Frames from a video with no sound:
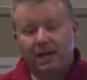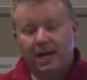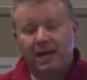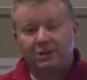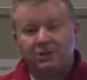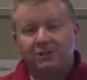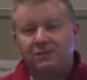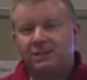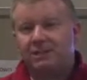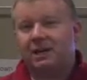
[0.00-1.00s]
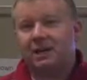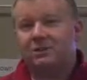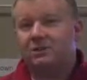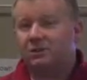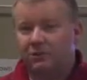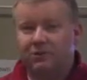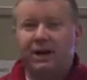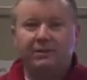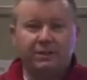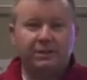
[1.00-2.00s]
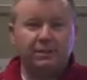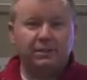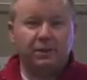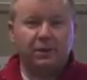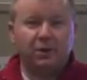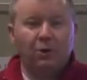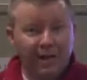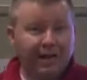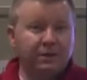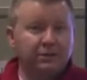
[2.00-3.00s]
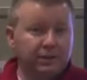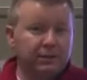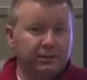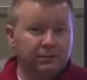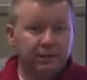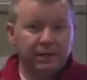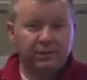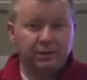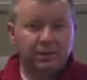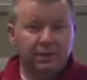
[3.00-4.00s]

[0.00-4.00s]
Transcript: and I just have to design to survive it or handle it, right?